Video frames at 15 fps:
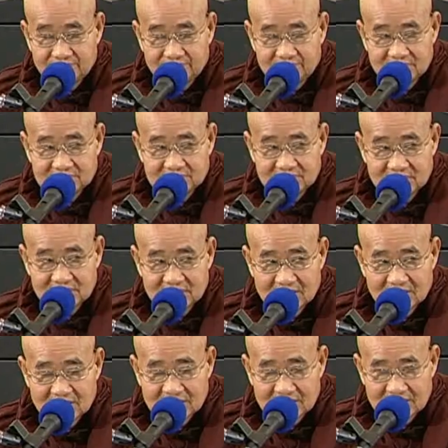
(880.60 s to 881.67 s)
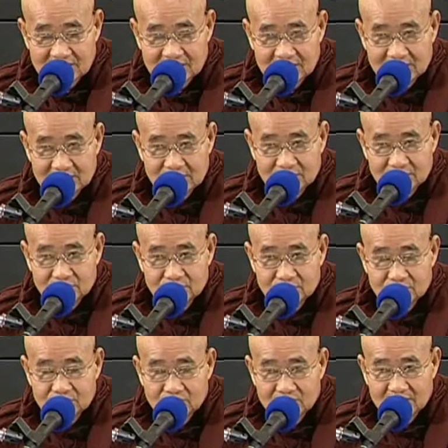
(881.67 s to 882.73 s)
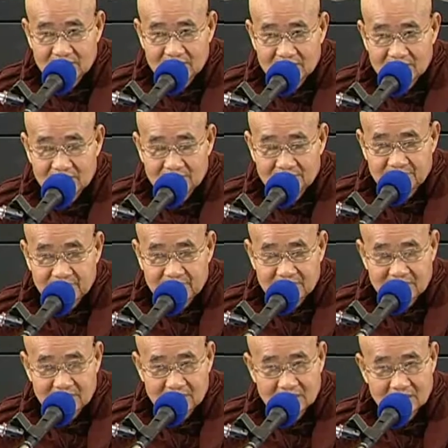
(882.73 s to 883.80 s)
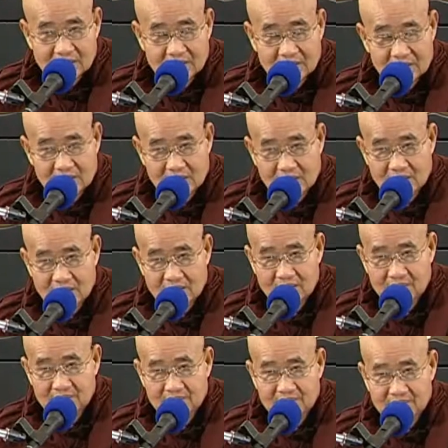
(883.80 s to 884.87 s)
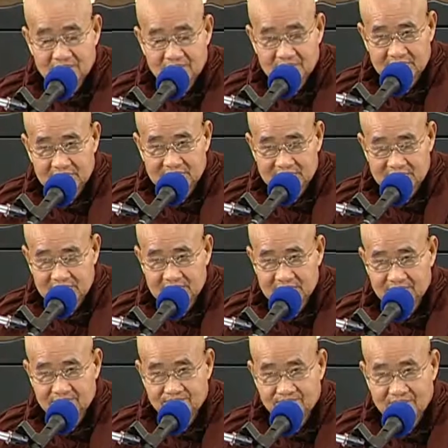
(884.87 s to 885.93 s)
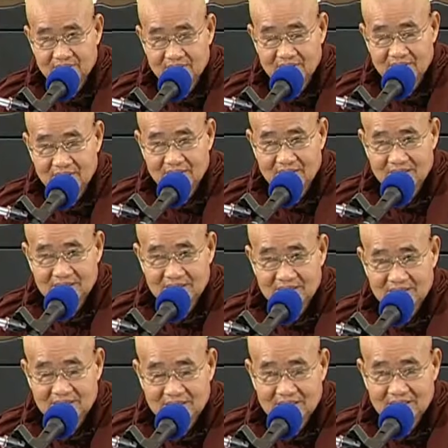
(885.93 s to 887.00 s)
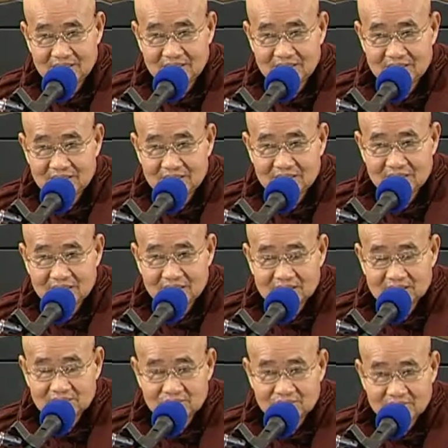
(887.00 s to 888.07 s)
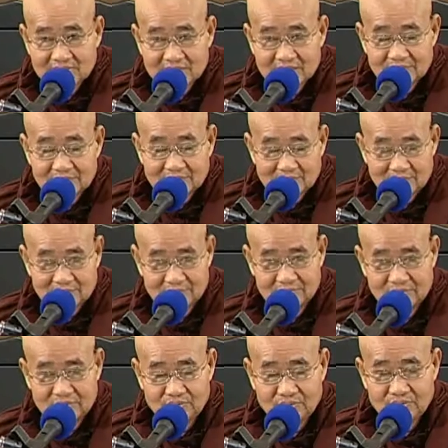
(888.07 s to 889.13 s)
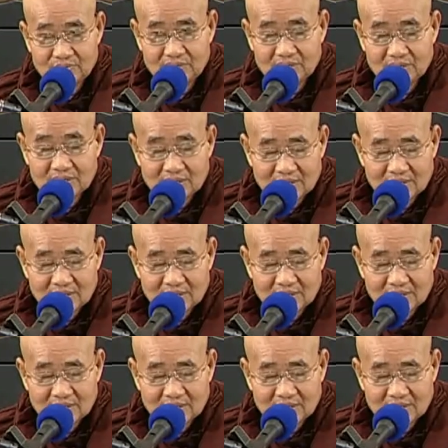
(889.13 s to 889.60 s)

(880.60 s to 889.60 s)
physical eye to your anapana counterpart sign, at that time tears will come up when